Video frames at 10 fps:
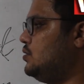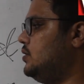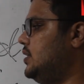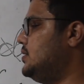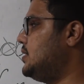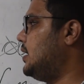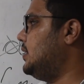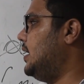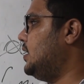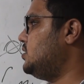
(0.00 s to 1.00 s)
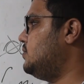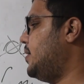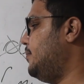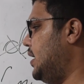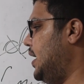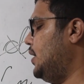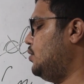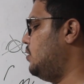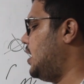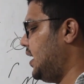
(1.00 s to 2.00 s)
So these are the letters from A
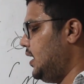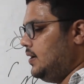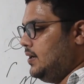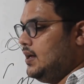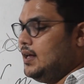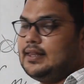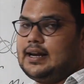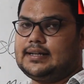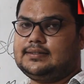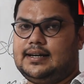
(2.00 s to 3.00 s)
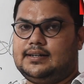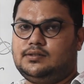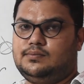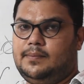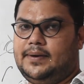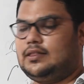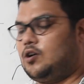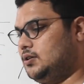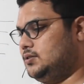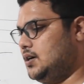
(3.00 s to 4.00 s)
to I. The next letters will be
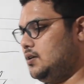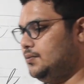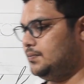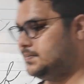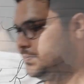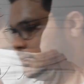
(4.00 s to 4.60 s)
taught now.